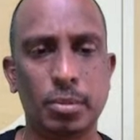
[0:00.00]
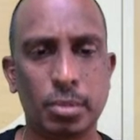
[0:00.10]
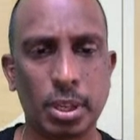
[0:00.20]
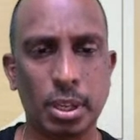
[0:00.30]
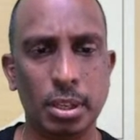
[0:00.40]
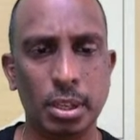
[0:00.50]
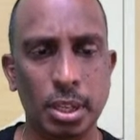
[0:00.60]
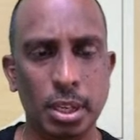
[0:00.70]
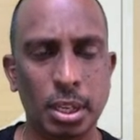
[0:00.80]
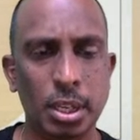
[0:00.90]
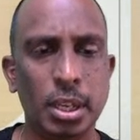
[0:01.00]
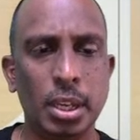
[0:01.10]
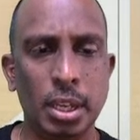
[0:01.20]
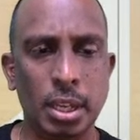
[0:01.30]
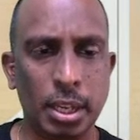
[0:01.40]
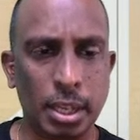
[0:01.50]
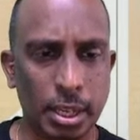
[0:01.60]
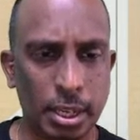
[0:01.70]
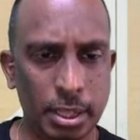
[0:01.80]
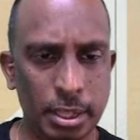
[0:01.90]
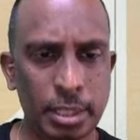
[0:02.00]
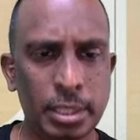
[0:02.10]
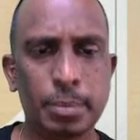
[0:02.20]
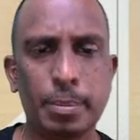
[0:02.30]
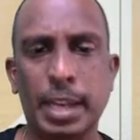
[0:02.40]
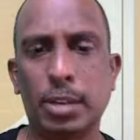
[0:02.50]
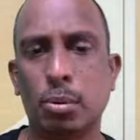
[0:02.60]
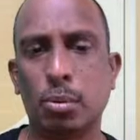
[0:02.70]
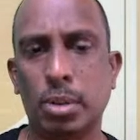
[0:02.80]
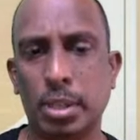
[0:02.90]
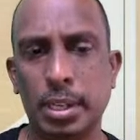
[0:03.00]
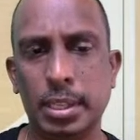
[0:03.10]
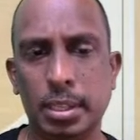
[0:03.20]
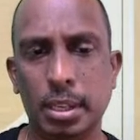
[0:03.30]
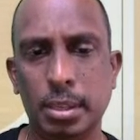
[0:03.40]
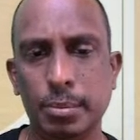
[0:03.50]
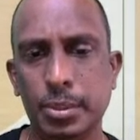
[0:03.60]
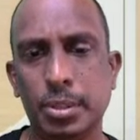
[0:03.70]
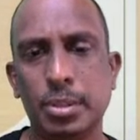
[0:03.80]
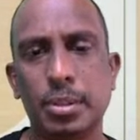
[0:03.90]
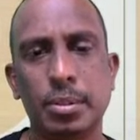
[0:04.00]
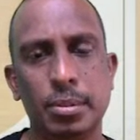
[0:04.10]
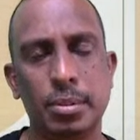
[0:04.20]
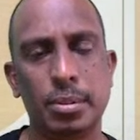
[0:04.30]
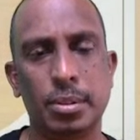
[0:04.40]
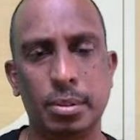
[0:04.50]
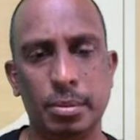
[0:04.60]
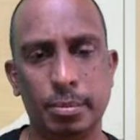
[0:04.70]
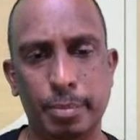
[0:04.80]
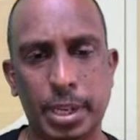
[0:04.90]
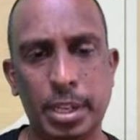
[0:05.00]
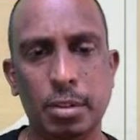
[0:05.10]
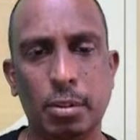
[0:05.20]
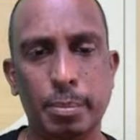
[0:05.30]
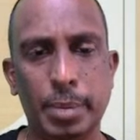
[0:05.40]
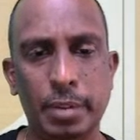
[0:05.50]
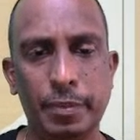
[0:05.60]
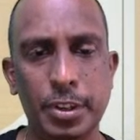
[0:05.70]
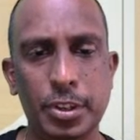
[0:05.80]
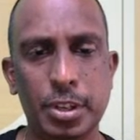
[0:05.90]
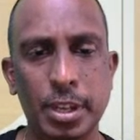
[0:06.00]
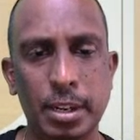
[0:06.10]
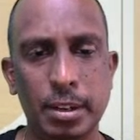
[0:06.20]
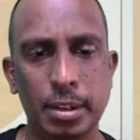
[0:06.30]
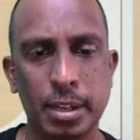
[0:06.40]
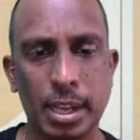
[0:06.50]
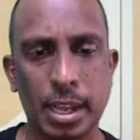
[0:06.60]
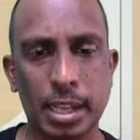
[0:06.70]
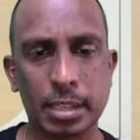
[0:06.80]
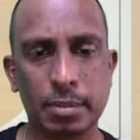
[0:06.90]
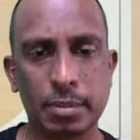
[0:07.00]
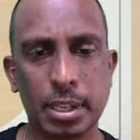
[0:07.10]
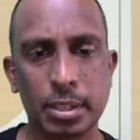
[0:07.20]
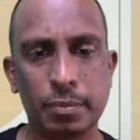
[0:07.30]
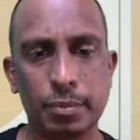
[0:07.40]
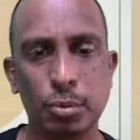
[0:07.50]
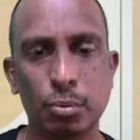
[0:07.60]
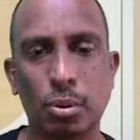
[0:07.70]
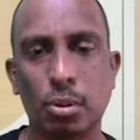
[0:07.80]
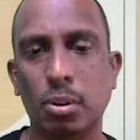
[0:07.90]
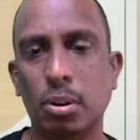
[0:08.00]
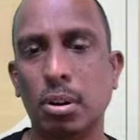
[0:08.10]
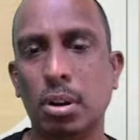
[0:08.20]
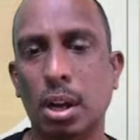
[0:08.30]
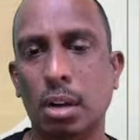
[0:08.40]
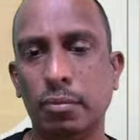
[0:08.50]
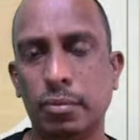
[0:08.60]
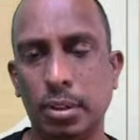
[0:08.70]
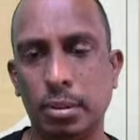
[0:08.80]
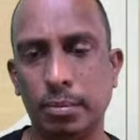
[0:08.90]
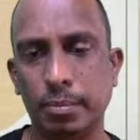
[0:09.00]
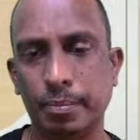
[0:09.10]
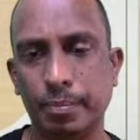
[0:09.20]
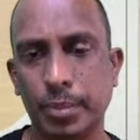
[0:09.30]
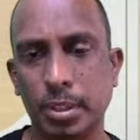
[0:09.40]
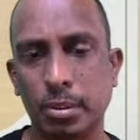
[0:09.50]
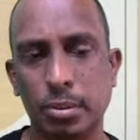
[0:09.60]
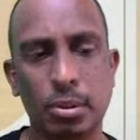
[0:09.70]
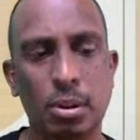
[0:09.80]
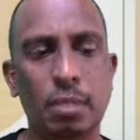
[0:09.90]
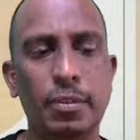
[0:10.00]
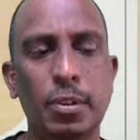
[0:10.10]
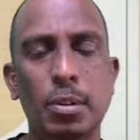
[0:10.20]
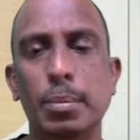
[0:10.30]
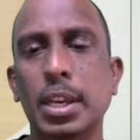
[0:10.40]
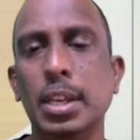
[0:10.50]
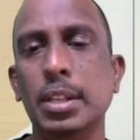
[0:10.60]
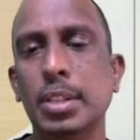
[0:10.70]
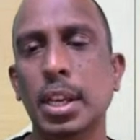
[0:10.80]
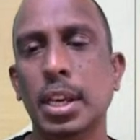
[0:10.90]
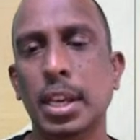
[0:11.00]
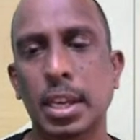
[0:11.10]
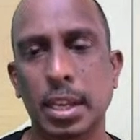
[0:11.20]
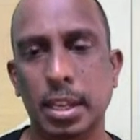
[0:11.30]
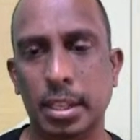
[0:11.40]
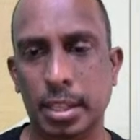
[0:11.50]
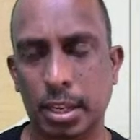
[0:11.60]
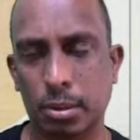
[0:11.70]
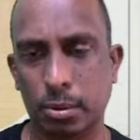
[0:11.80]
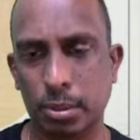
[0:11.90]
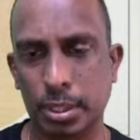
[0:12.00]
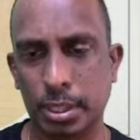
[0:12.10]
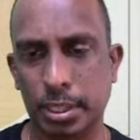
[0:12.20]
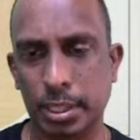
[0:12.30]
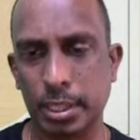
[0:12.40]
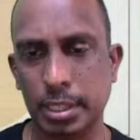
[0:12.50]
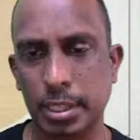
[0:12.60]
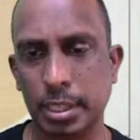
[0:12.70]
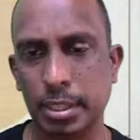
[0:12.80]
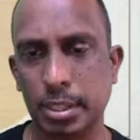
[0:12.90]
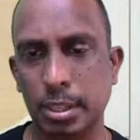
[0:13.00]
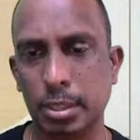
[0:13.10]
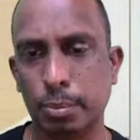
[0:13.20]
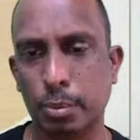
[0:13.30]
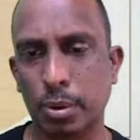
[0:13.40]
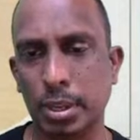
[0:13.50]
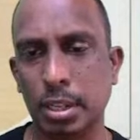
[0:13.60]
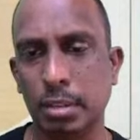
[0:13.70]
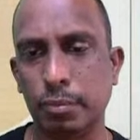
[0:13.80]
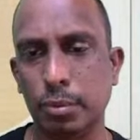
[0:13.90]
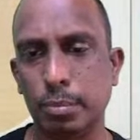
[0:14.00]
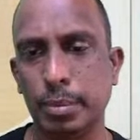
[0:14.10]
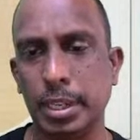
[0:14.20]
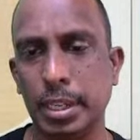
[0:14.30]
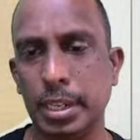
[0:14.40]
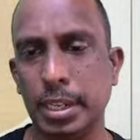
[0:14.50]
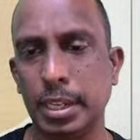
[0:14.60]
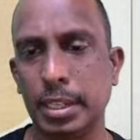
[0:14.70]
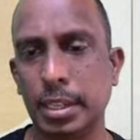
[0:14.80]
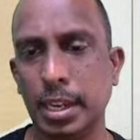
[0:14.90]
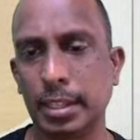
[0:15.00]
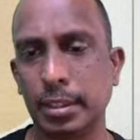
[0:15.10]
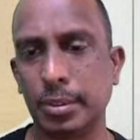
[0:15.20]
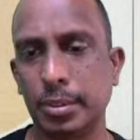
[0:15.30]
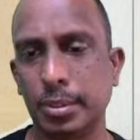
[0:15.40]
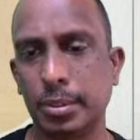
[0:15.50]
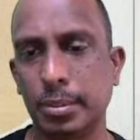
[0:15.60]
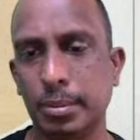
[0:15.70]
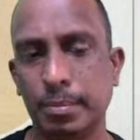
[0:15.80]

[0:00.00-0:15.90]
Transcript: Okay. In these microorganisms, many are beneficial as well as few are harmful. So harmful means they cause diseases, they spoil the food materials like this.